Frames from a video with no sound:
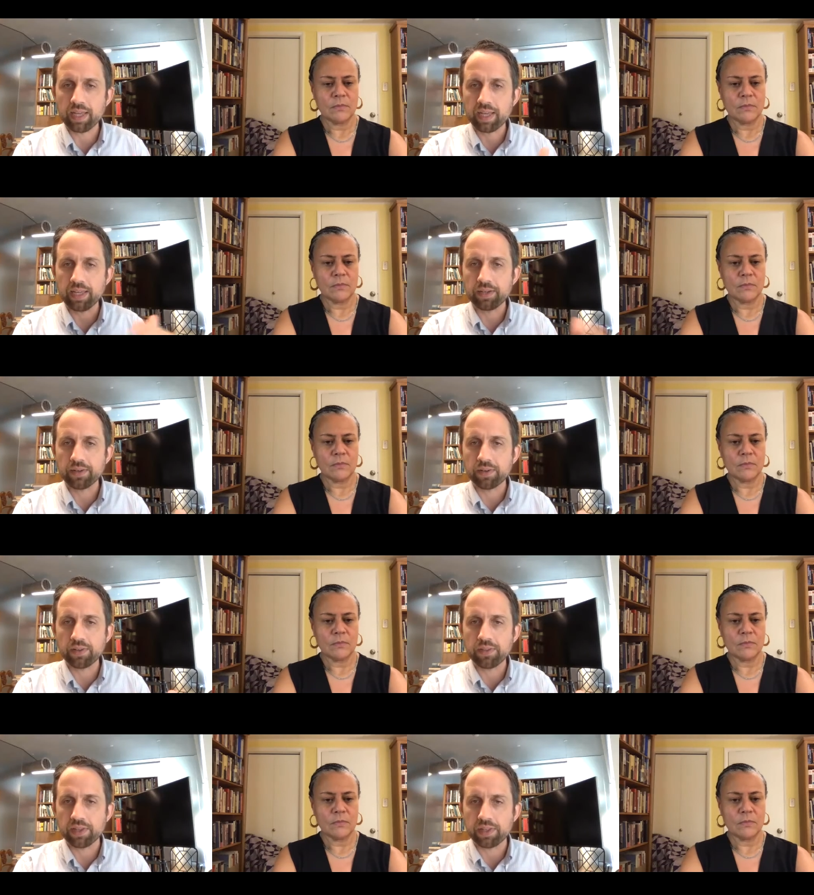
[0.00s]
Speaker 1: in
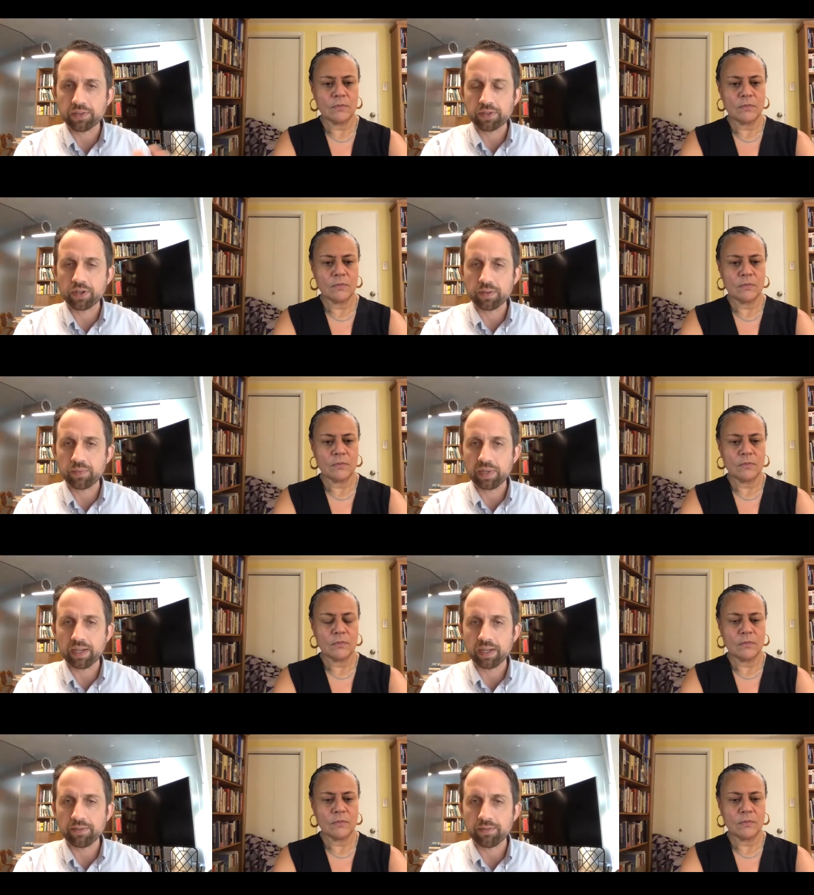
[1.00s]
in this current
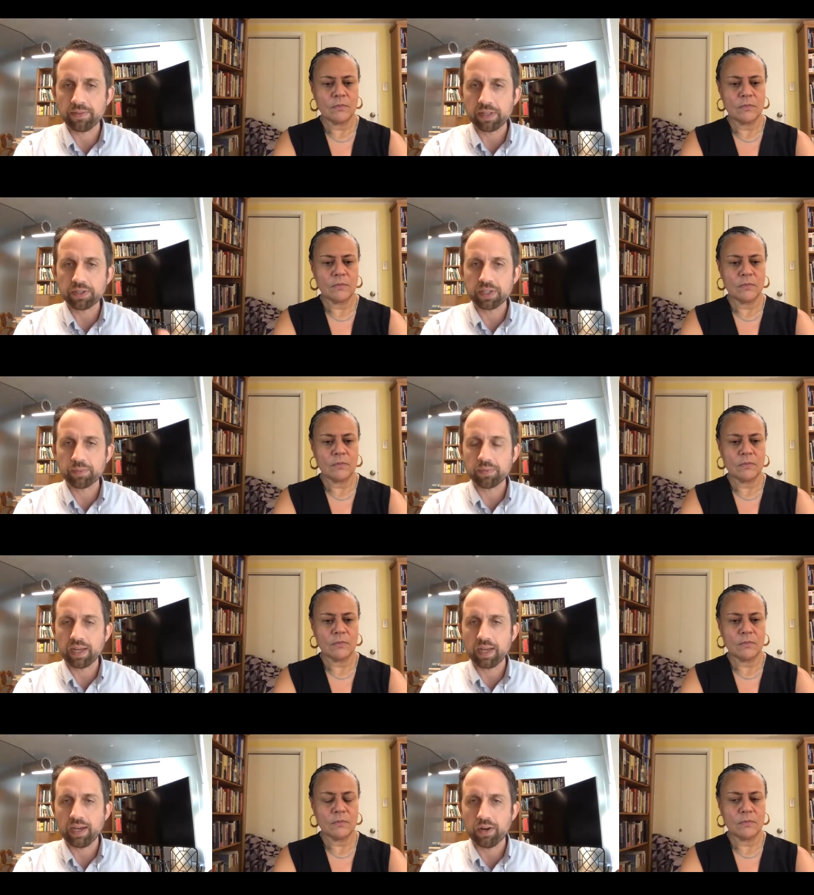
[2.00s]
uh, fellowship
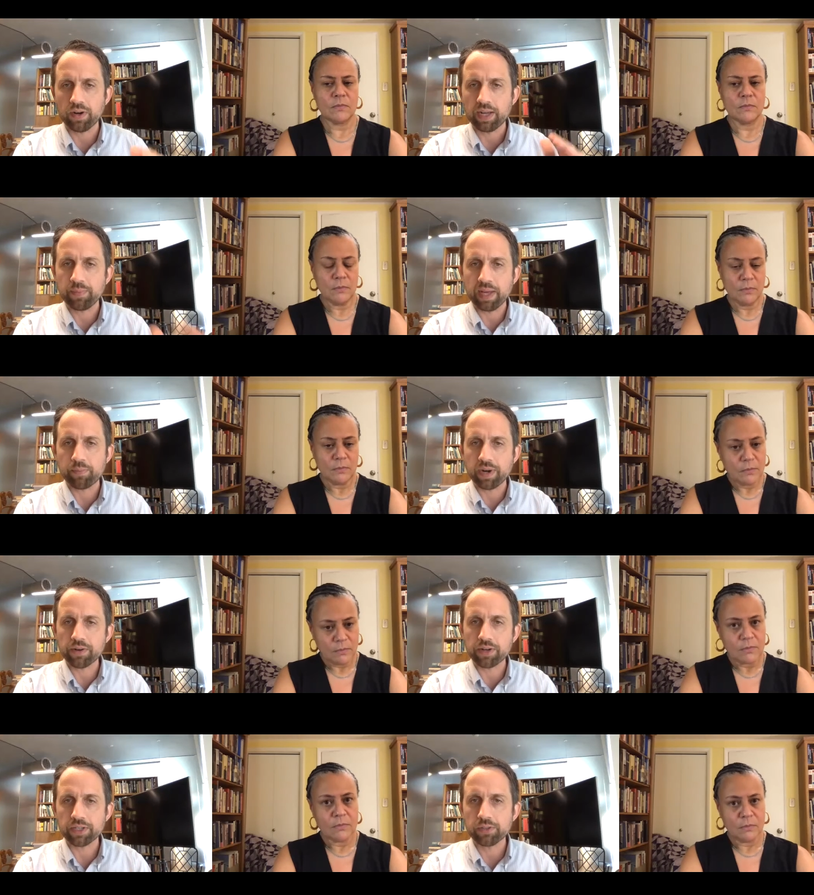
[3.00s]
uh, or at, at,
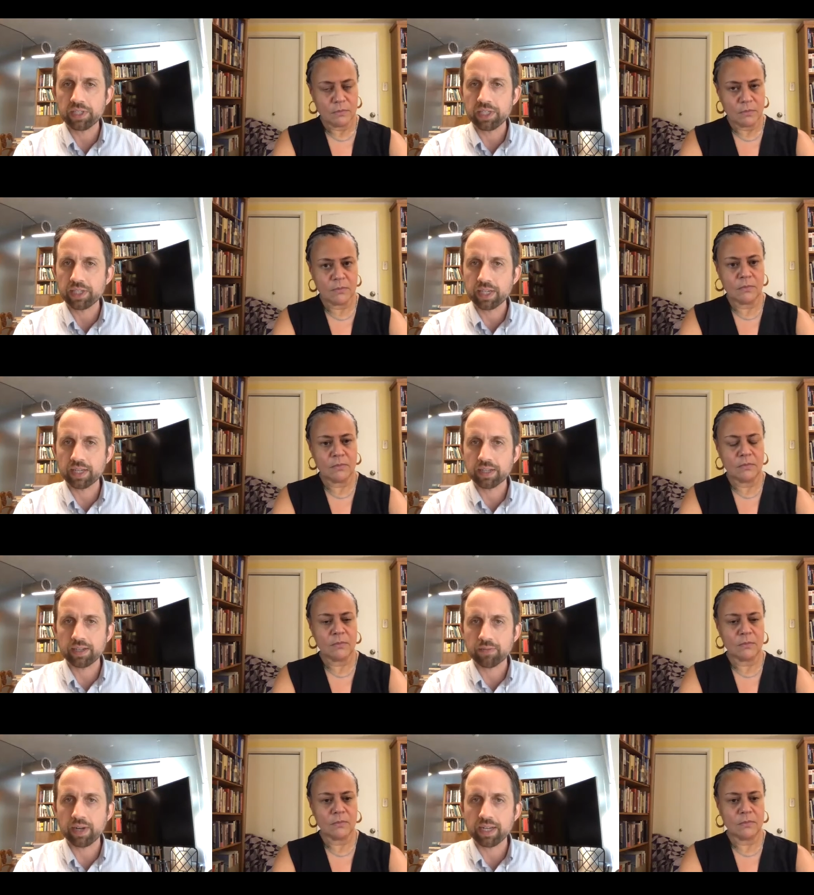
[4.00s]
Brown, are you teaching
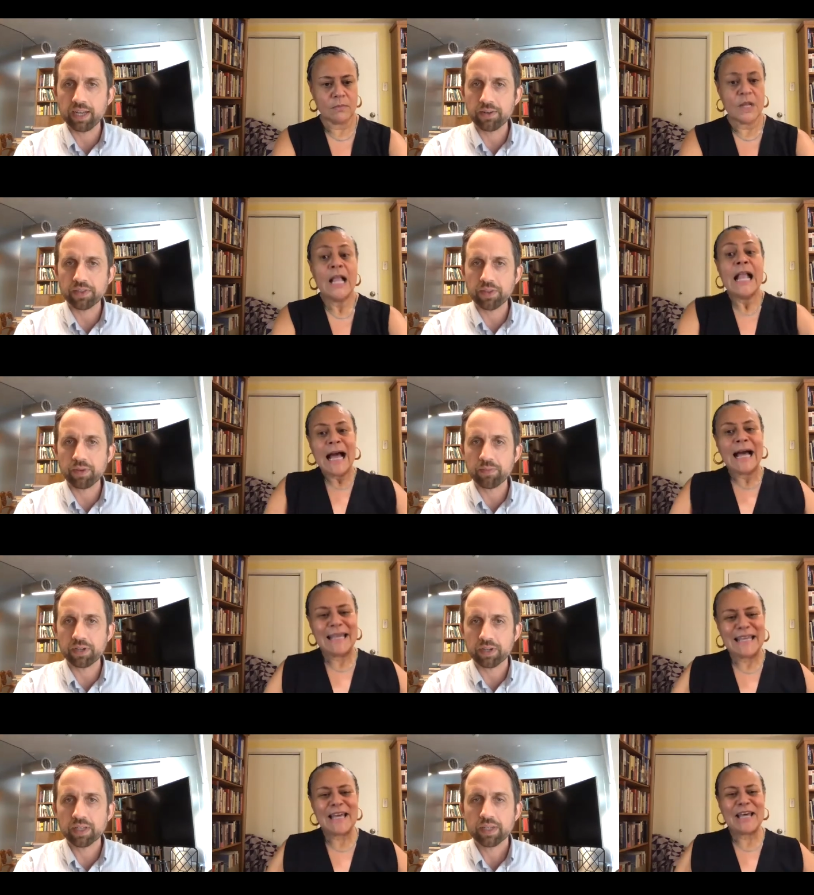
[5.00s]
right now at the moment?
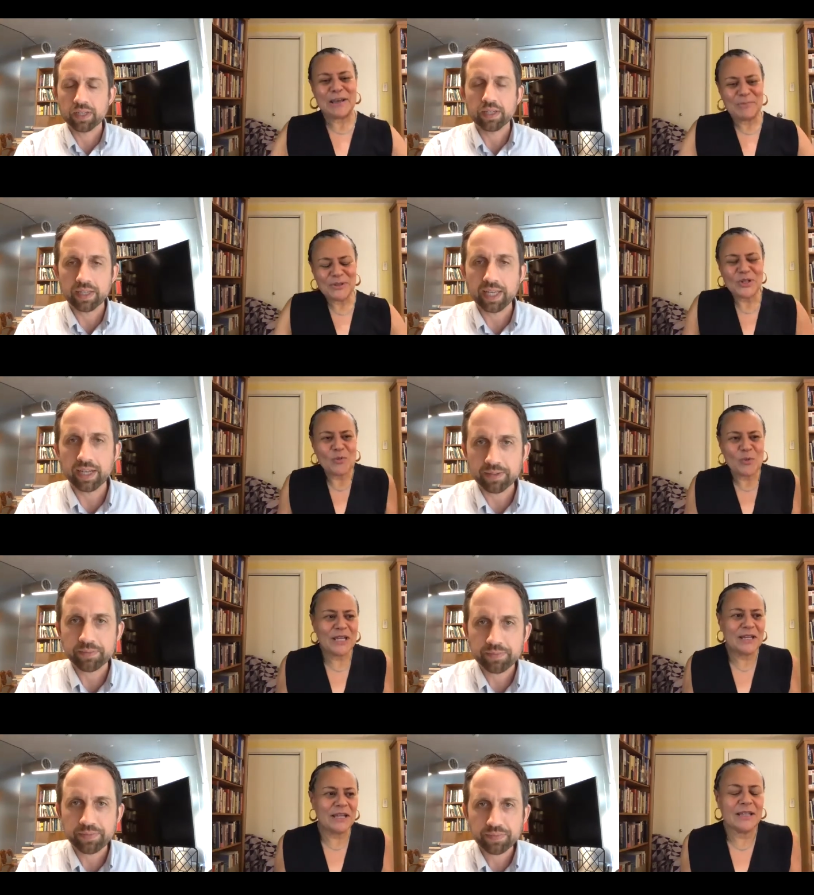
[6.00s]
I
Speaker 2: am. So yeah.
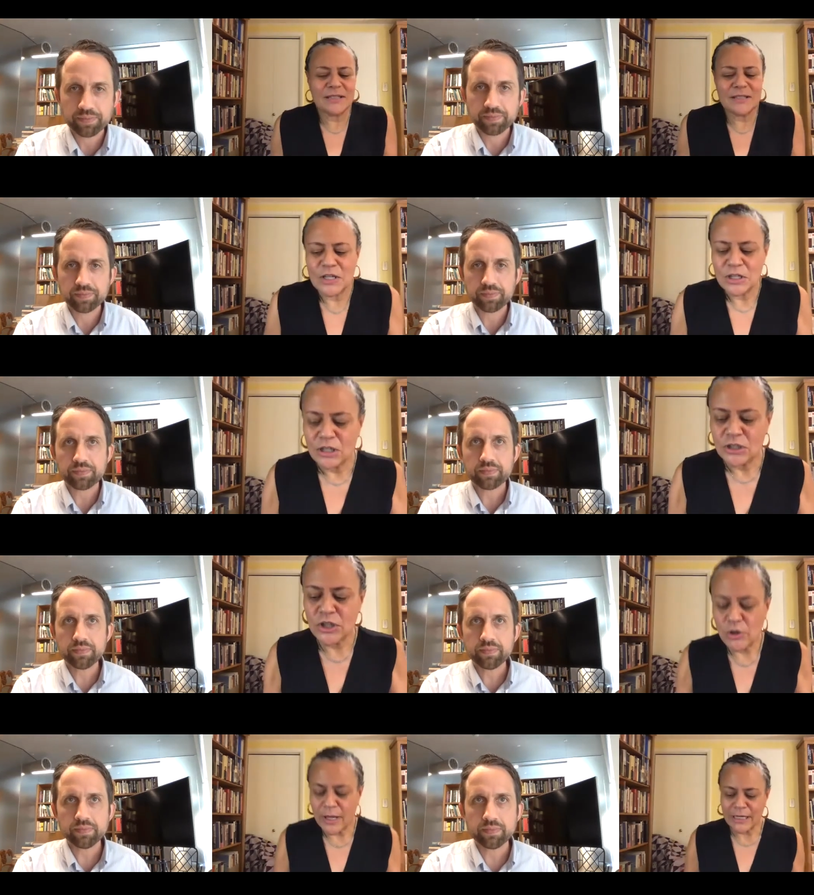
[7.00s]
what is
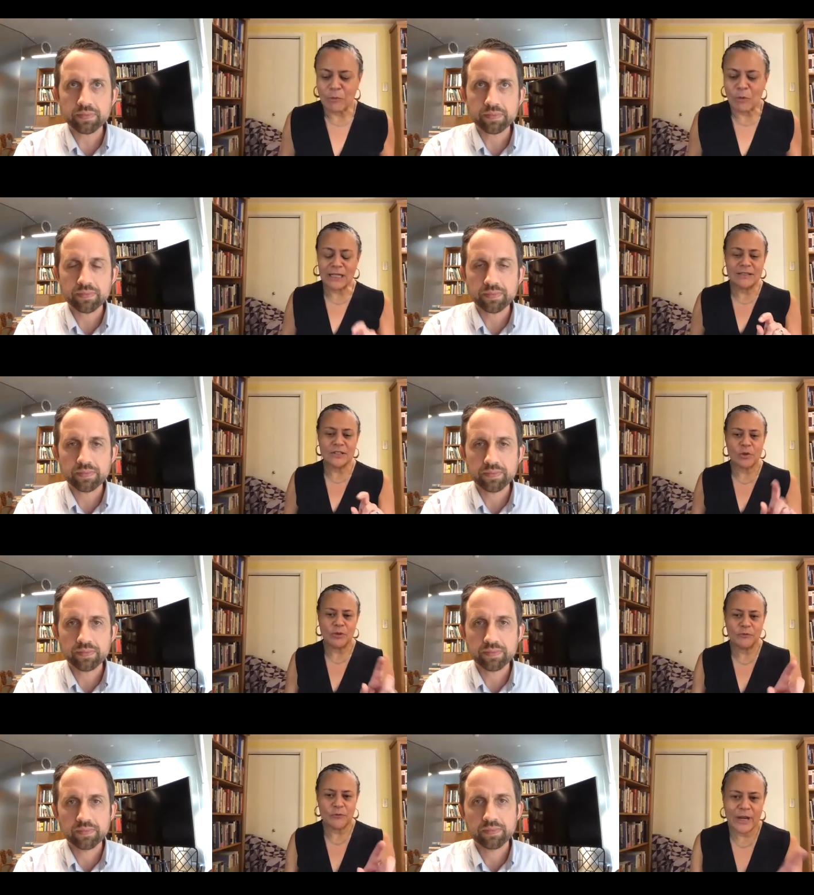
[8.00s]
so? And I wanted so
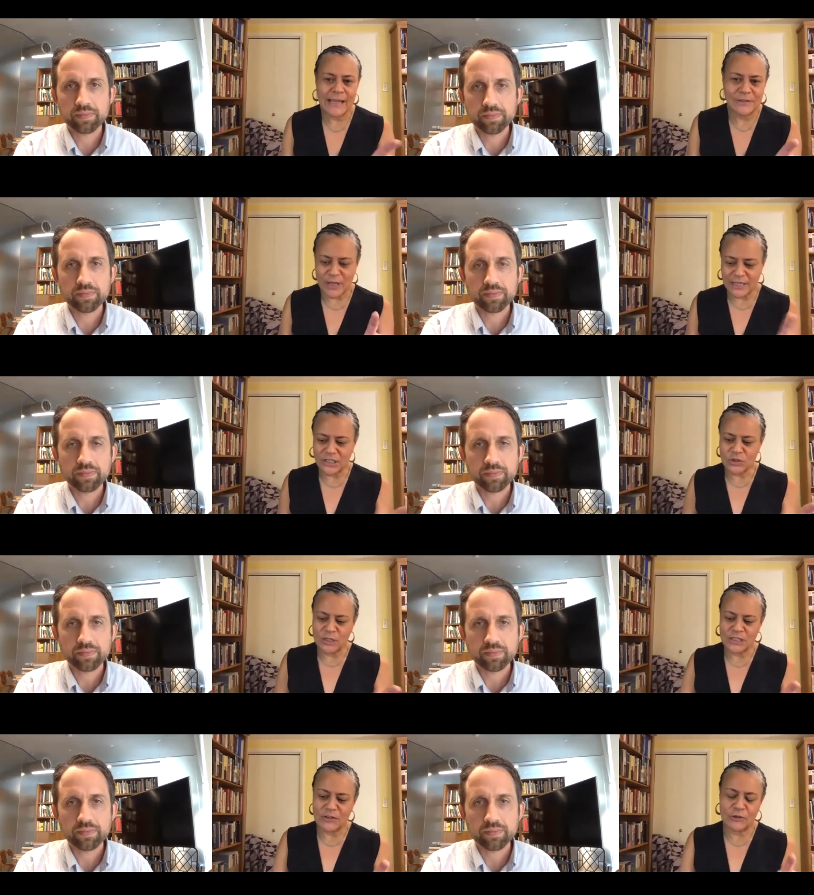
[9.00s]
before I answer, I just
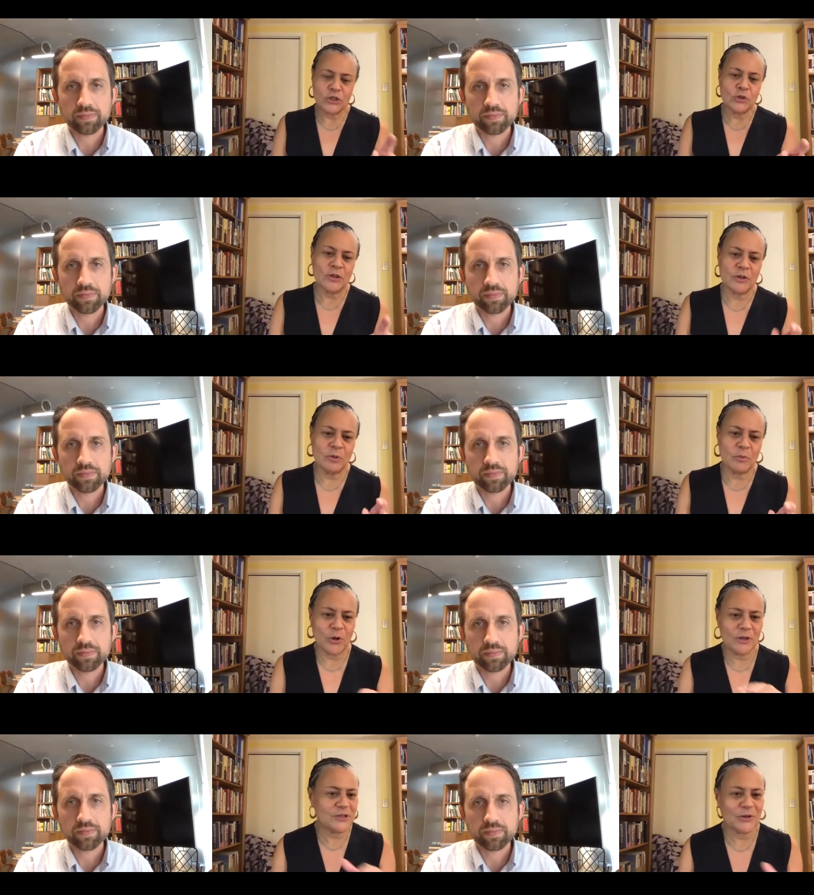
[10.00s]
want to say there's two other
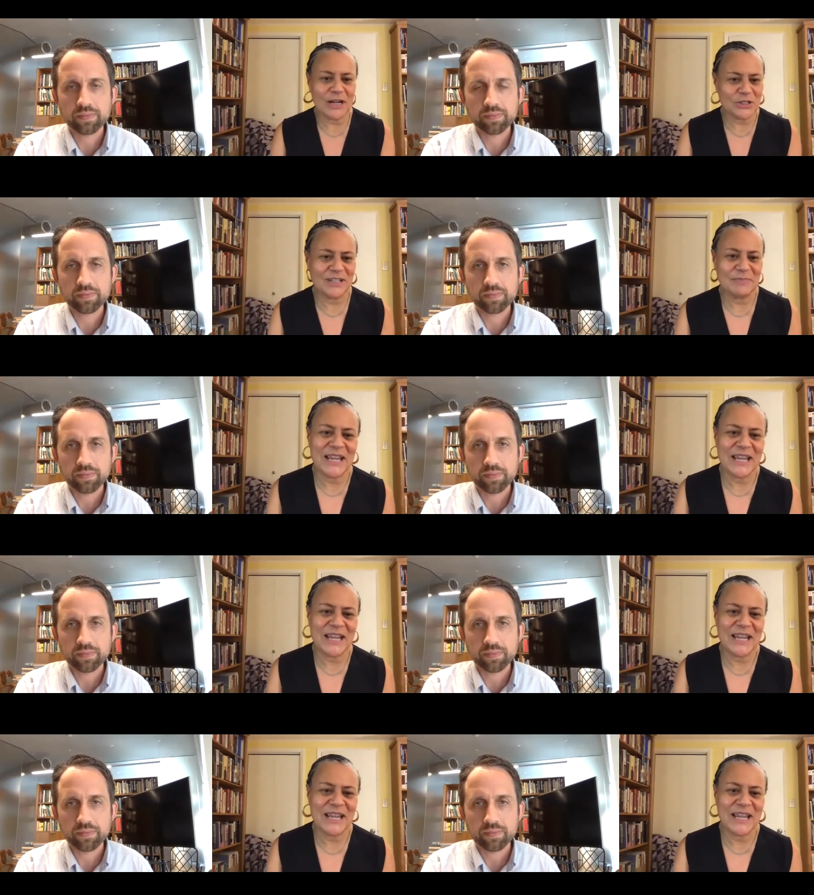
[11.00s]
memorials that are actually in my